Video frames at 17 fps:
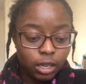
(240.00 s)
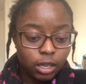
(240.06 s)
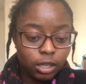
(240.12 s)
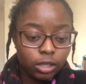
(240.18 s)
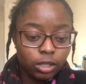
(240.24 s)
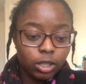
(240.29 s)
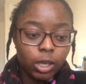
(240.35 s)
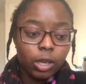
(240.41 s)

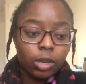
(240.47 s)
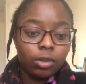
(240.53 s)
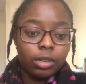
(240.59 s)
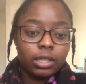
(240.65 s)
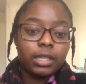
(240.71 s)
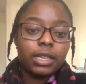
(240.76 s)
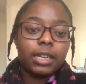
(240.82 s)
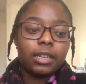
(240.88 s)
So I
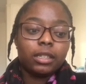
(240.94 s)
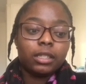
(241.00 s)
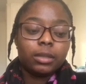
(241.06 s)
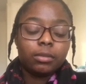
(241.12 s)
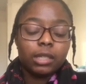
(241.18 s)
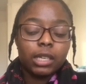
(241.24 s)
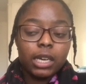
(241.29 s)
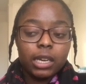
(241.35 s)
noticed that
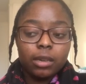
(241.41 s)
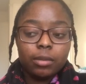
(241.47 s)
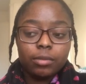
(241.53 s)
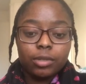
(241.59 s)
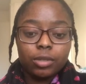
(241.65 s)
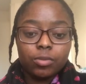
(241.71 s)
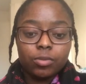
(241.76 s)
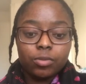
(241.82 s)

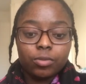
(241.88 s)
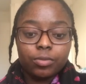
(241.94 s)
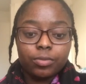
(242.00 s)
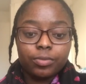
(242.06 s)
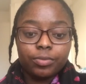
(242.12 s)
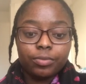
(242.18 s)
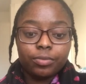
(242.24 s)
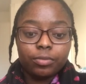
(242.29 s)
sometimes
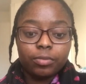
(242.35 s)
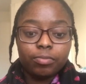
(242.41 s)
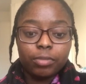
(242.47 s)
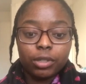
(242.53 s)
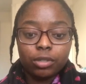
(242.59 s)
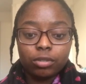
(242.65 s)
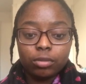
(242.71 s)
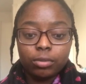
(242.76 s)

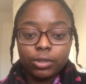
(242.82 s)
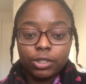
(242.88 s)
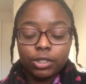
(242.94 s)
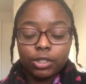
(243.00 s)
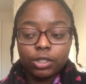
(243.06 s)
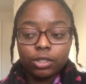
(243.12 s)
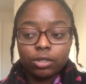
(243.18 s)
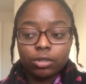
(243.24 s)

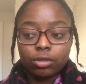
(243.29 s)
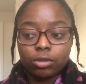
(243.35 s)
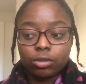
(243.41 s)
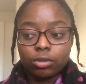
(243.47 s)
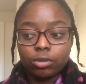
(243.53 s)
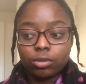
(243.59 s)
booktubers who